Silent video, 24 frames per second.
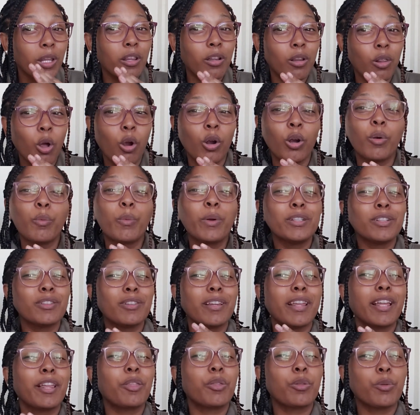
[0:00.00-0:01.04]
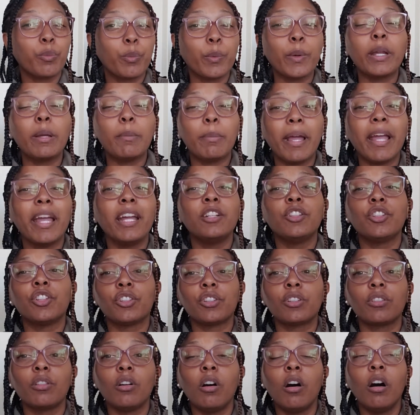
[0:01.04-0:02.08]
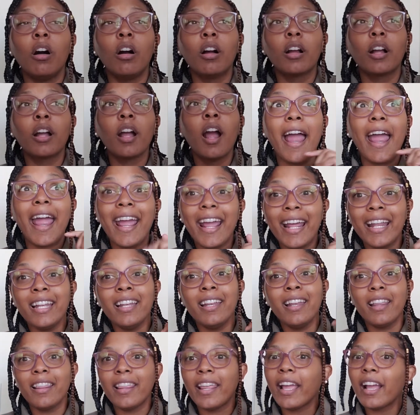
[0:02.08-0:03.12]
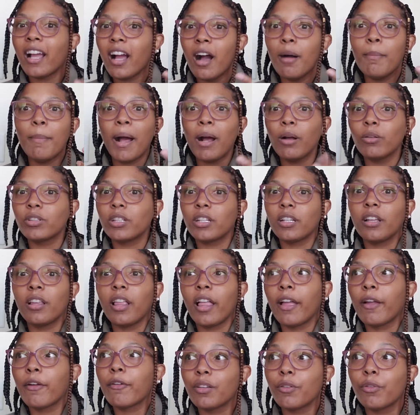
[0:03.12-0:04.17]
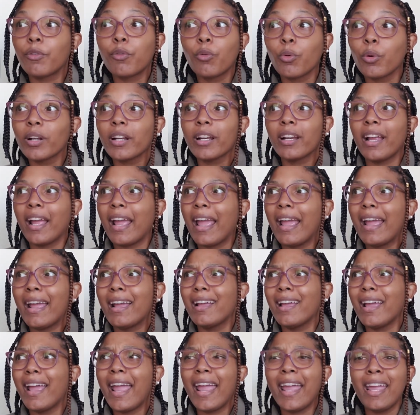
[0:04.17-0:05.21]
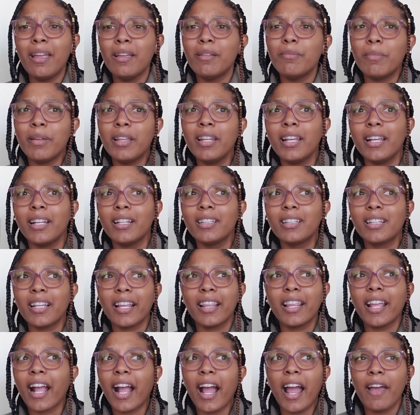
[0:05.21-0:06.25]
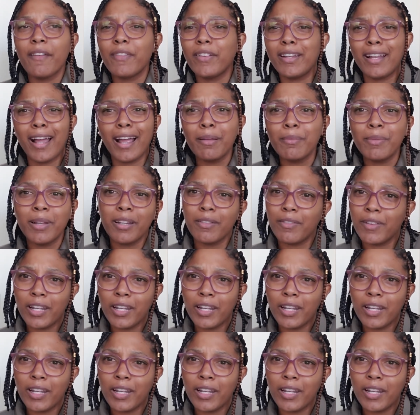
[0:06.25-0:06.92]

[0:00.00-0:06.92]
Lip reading: The longer ones are like 3 pages long, and they come out to like 4 to 8 minutes. I think I have a 9-minute